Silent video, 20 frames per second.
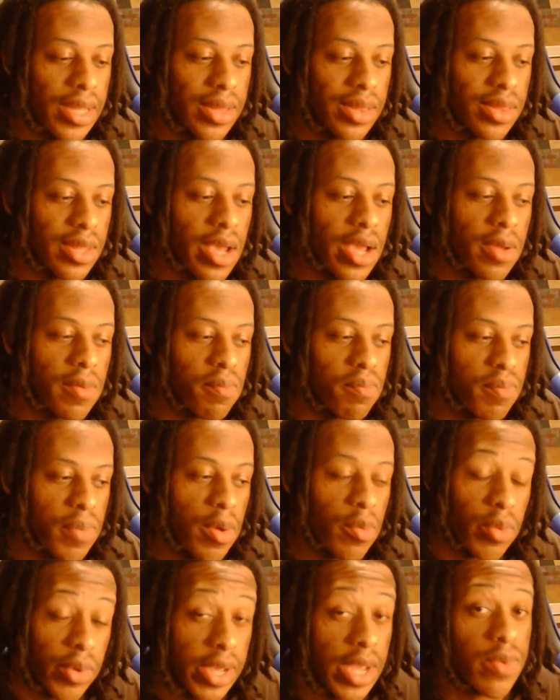that
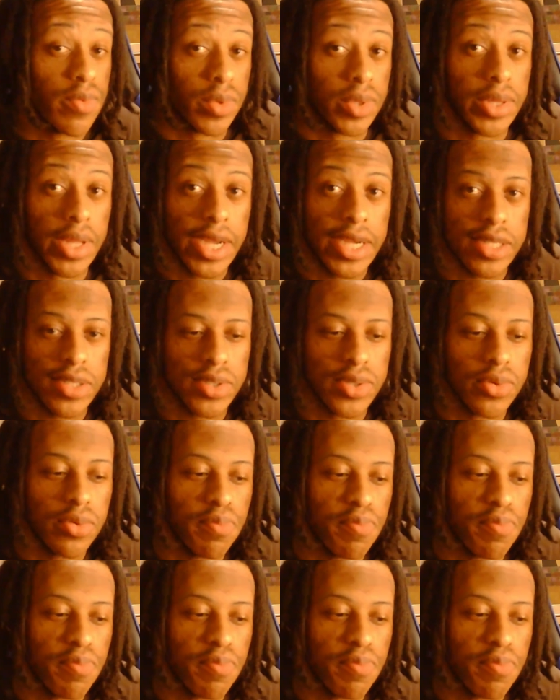people can relate to,